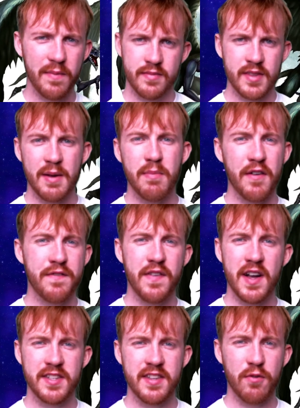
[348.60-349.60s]
In my
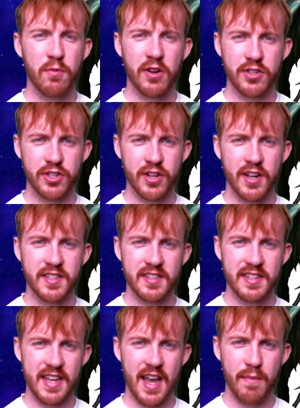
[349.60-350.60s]
first ever one-shot as a
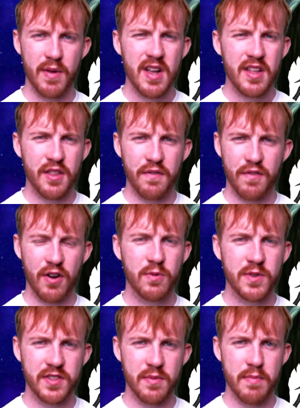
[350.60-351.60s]
DM, the Vrock
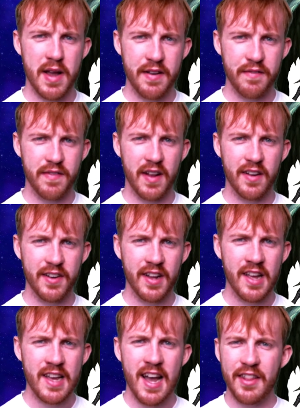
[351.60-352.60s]
was the main villain,
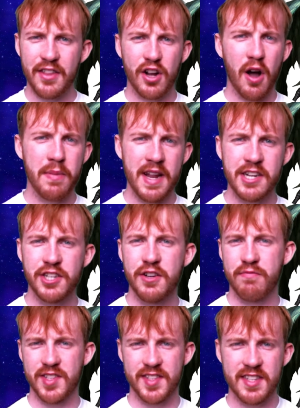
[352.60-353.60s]
and the combination
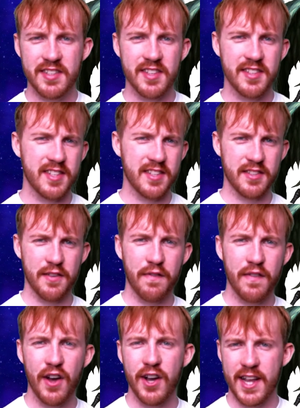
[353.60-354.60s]
of resistances, the
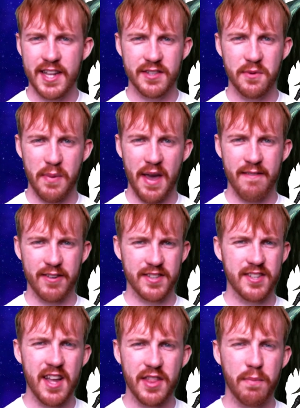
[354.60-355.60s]
flight, its appearance,
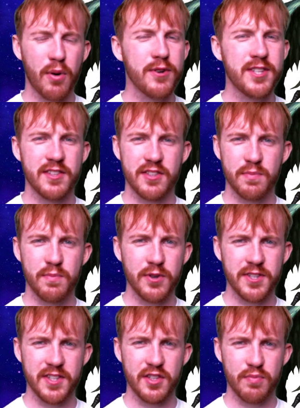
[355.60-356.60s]
and the poisonous
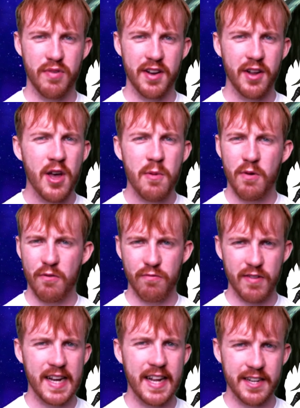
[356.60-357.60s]
spores it spread were
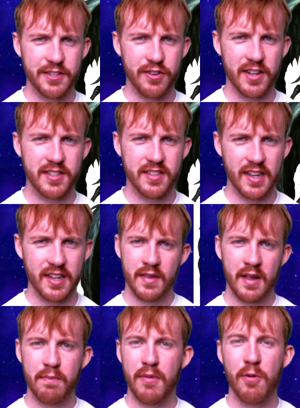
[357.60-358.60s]
really interesting.
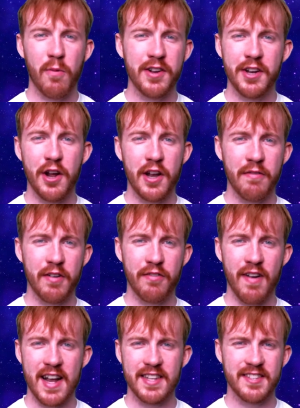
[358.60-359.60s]
My one and only
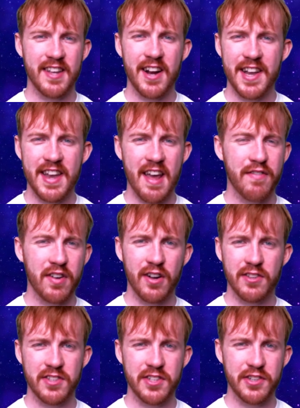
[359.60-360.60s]
regret is that I never
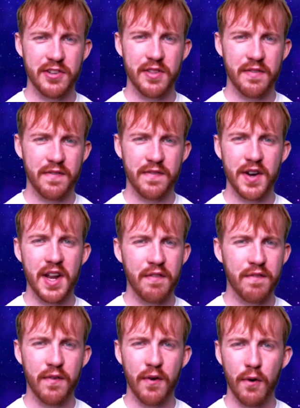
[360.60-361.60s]
got to do the funny
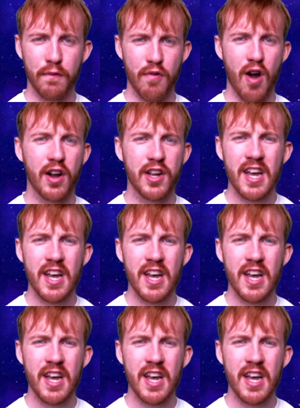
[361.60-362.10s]
4 Vrock